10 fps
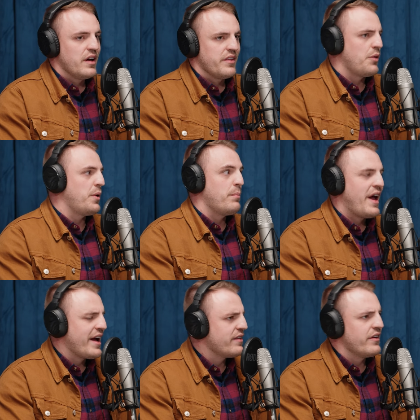Uh, then I went
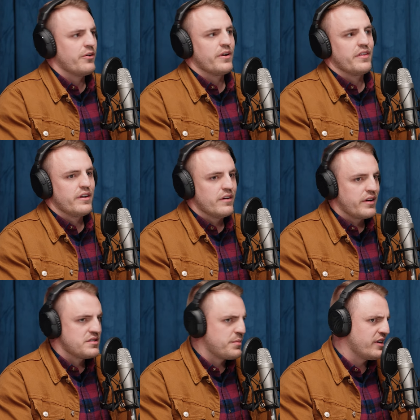back there and then
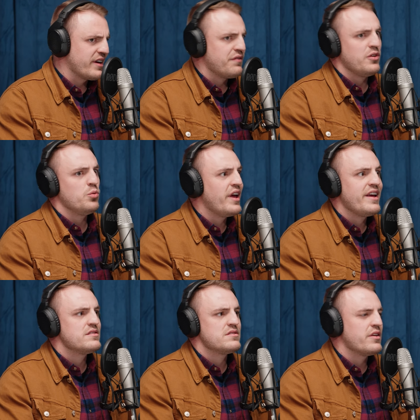I spent like a few
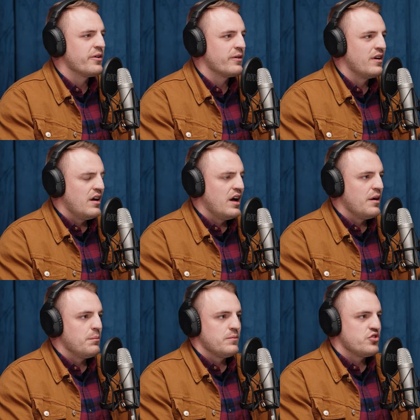days there,
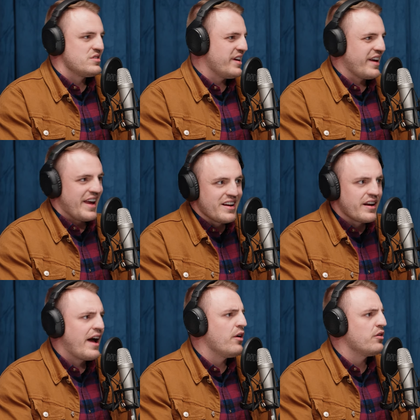um, just like in
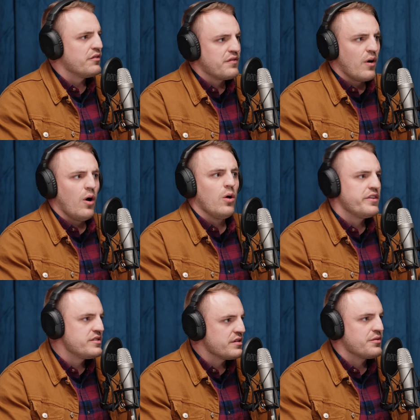and out of all
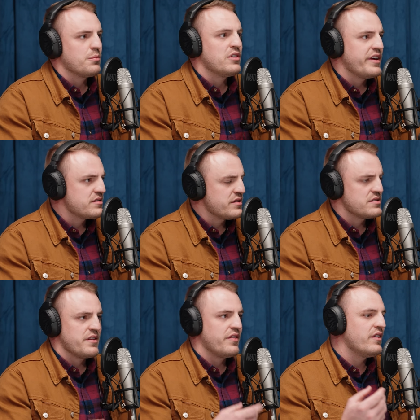these different places.
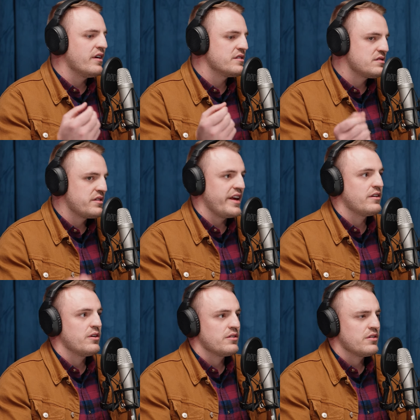And then the state
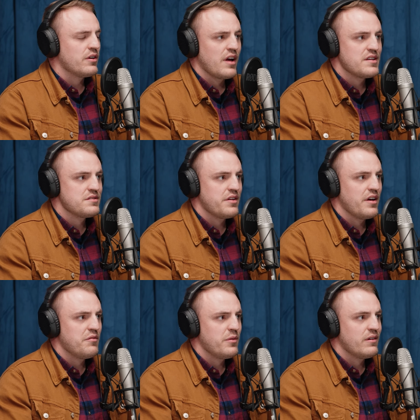co took custody
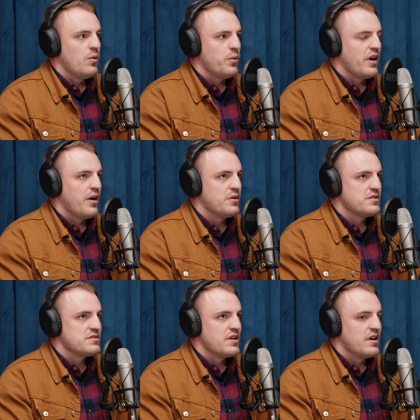of me when I
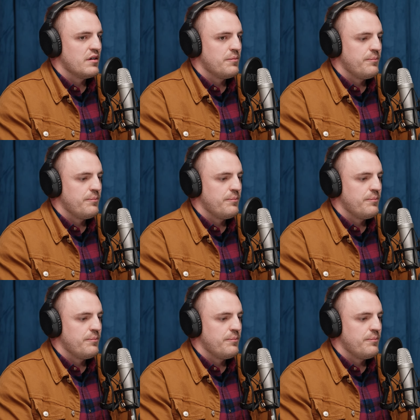was, uh,